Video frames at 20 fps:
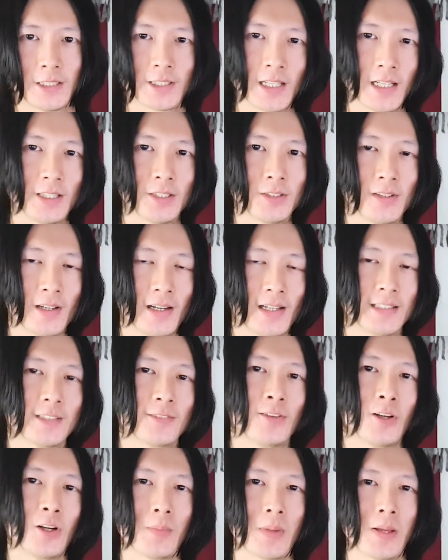the channel
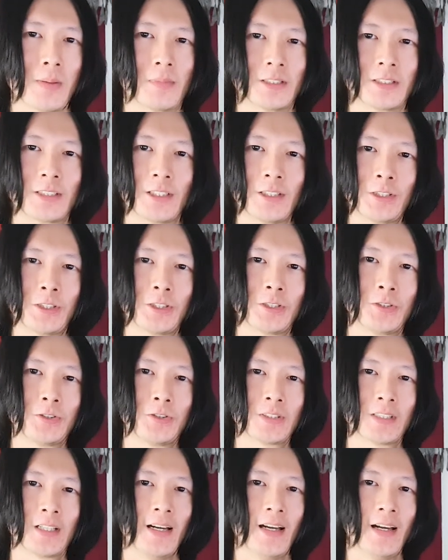and follow me on my
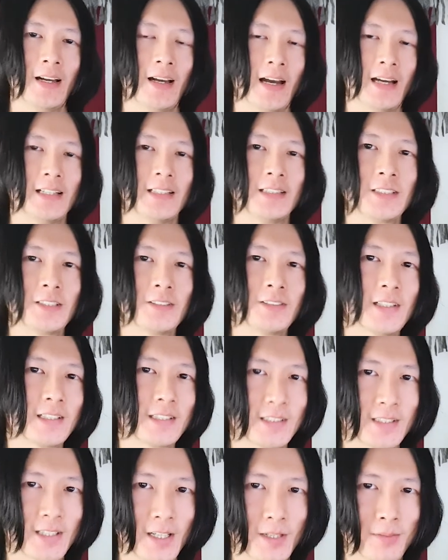socials. And until
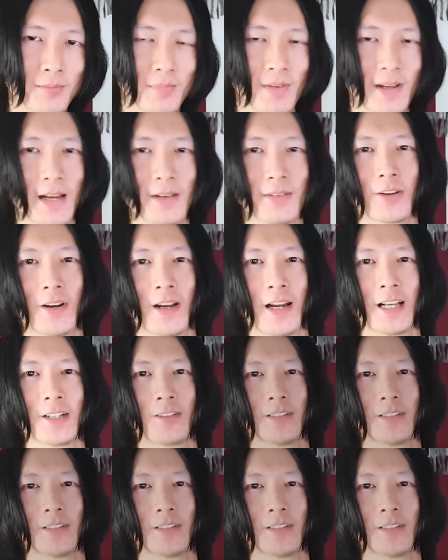next time, have a great